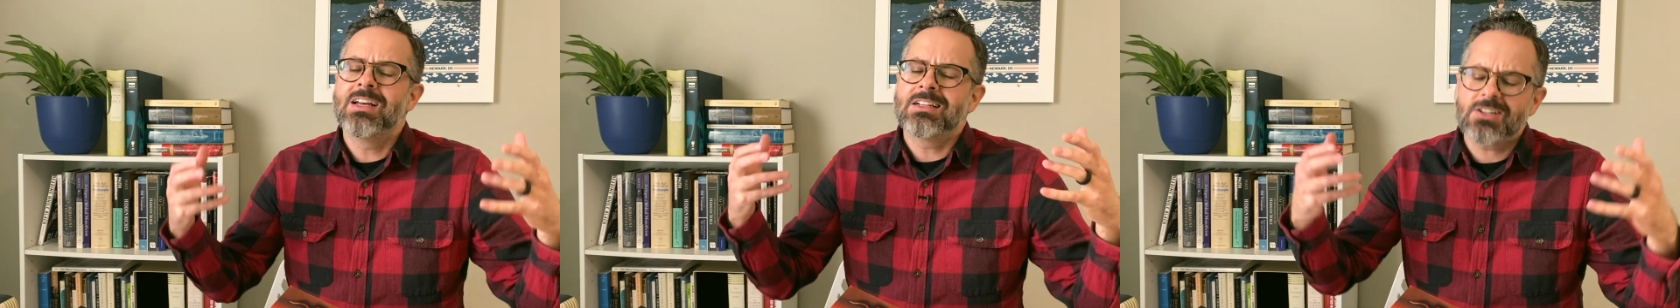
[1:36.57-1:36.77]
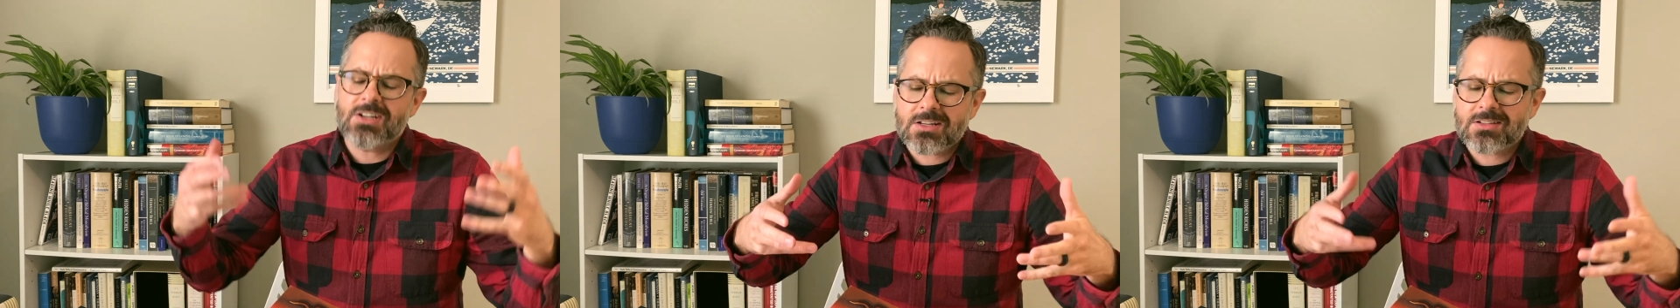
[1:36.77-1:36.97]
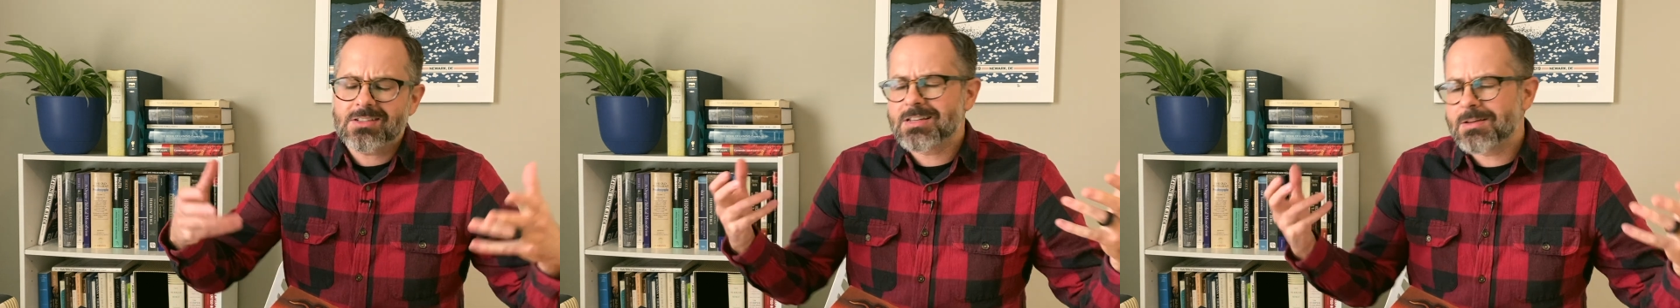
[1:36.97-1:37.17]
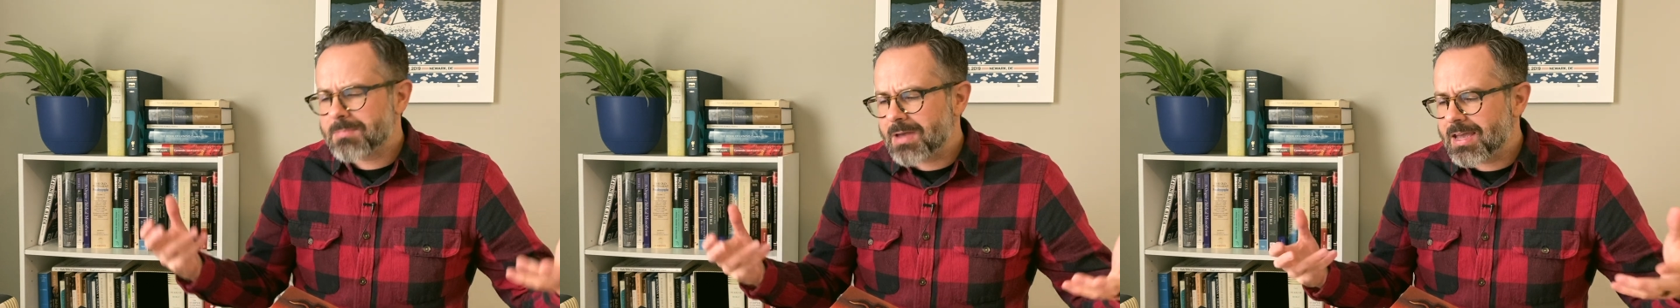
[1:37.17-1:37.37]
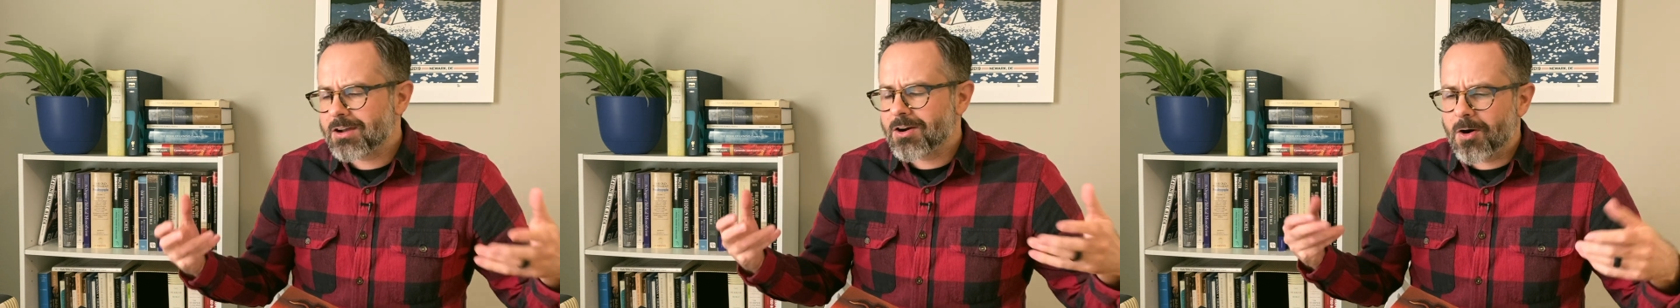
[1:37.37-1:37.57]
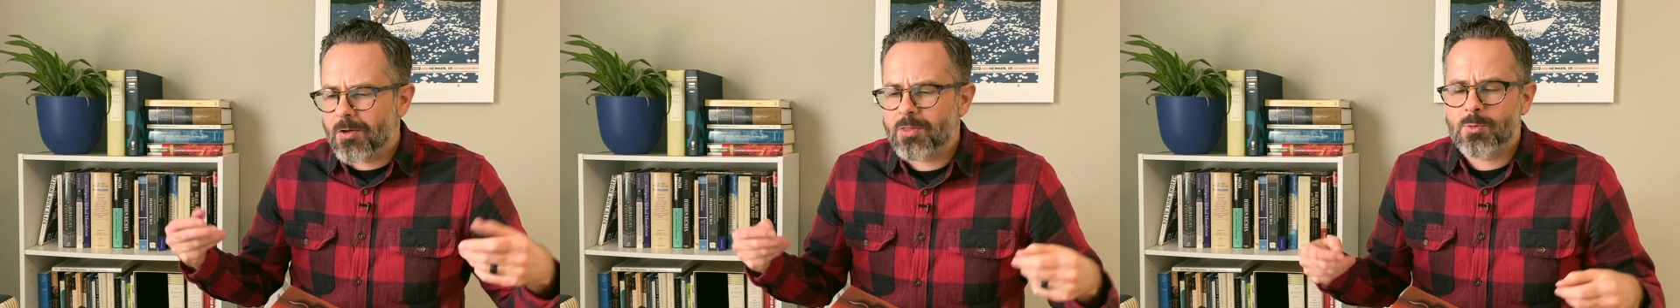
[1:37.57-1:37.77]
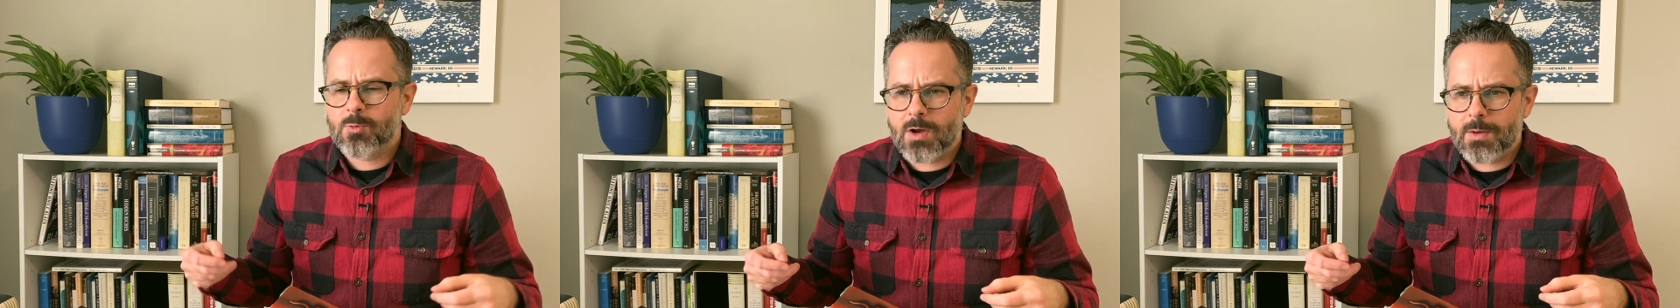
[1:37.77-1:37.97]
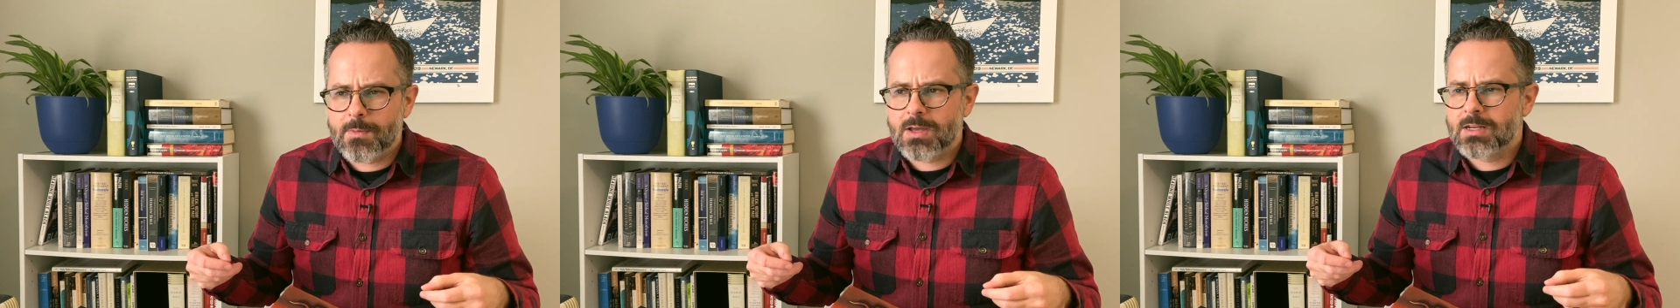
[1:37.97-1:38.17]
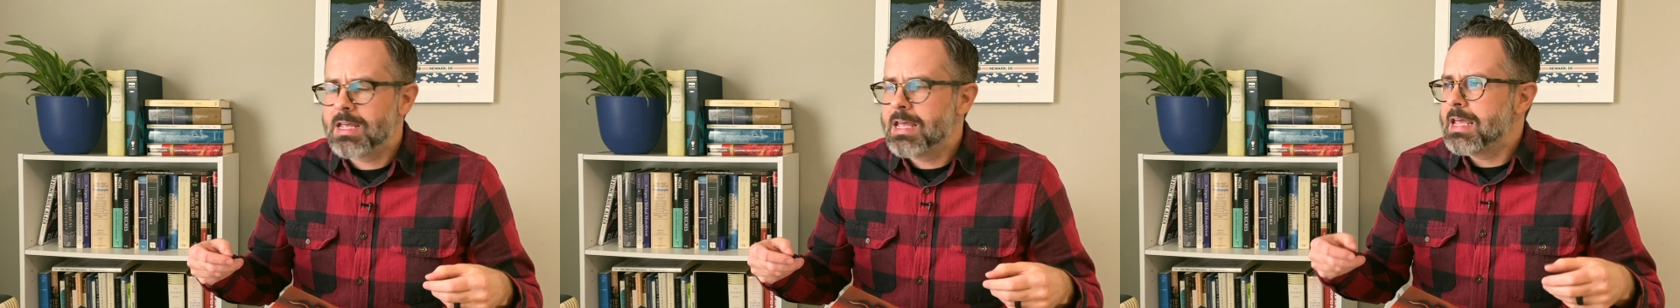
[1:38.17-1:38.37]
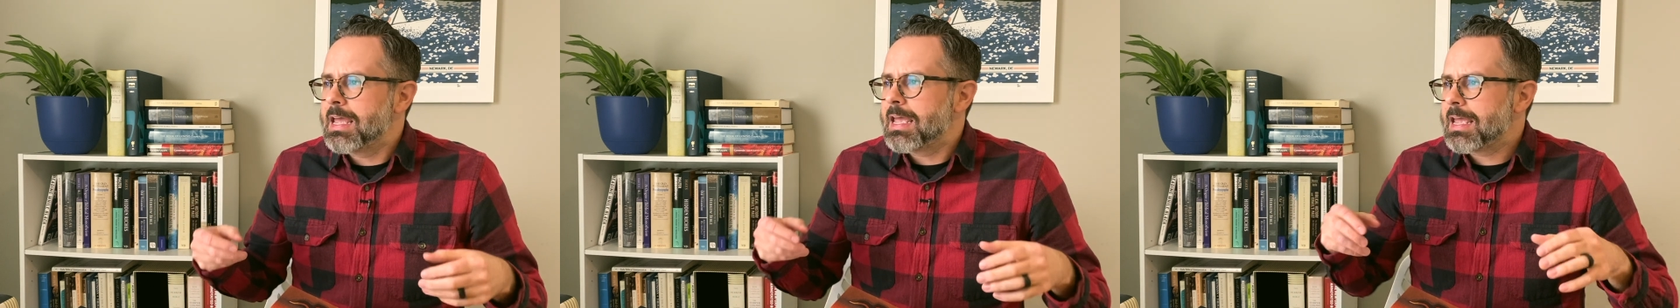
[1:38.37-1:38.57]
just to make all the
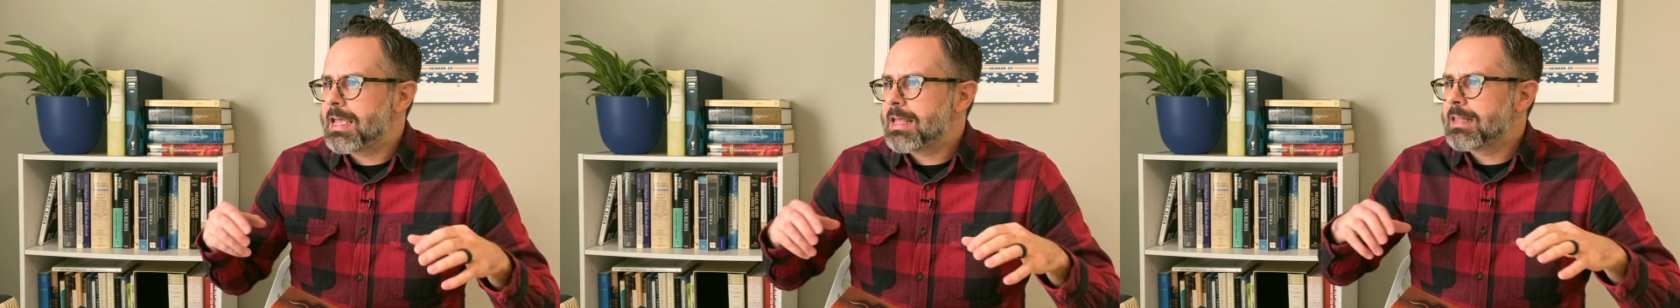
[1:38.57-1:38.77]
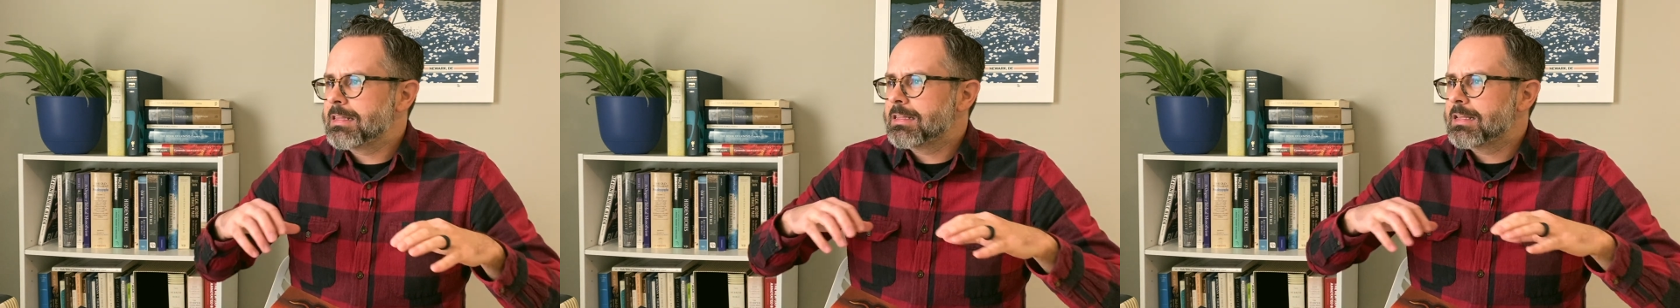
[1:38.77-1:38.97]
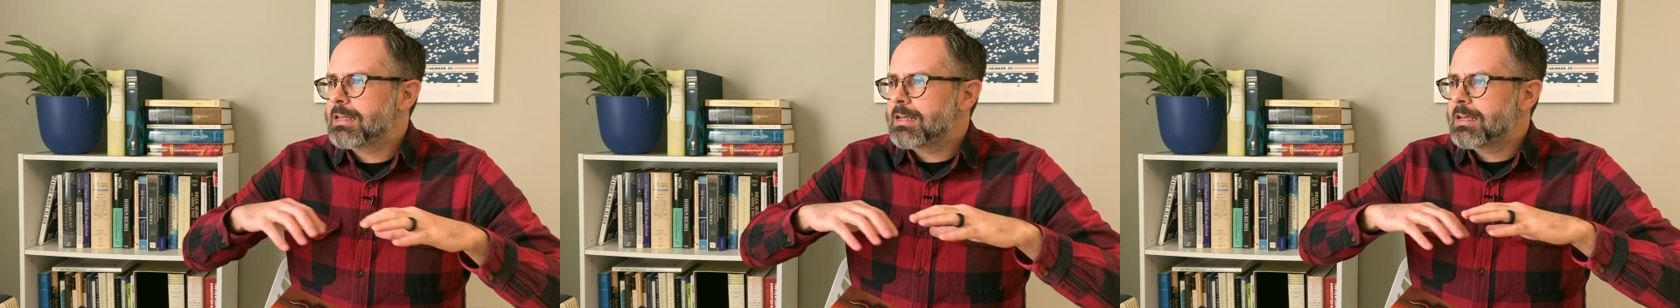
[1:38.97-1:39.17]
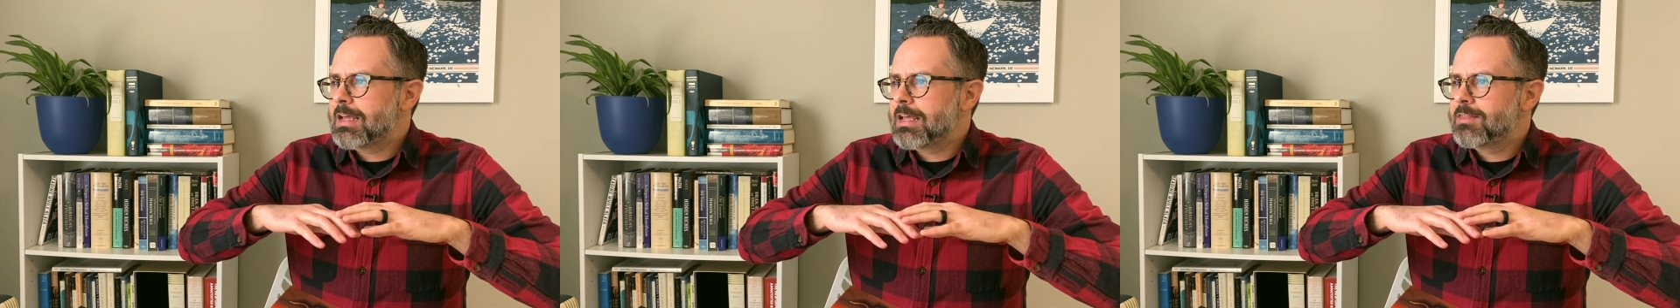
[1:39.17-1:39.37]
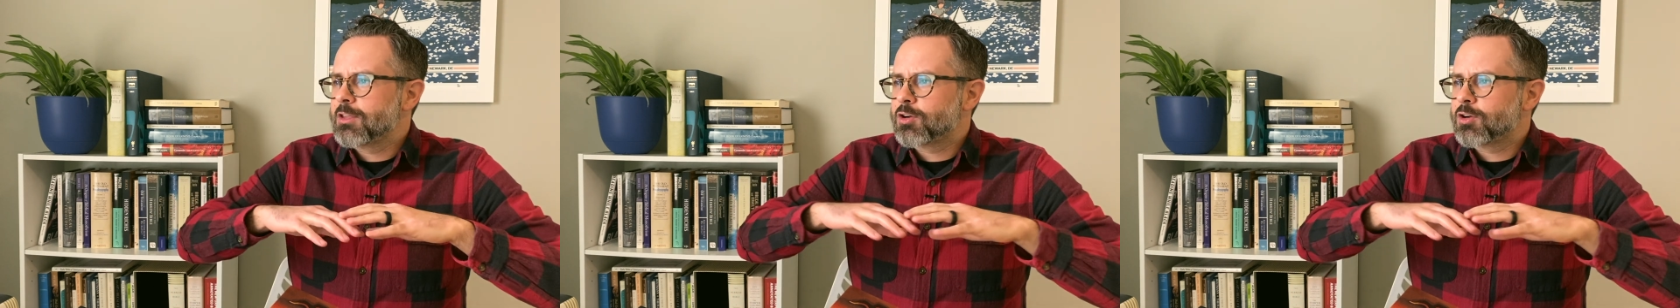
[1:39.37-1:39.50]
women in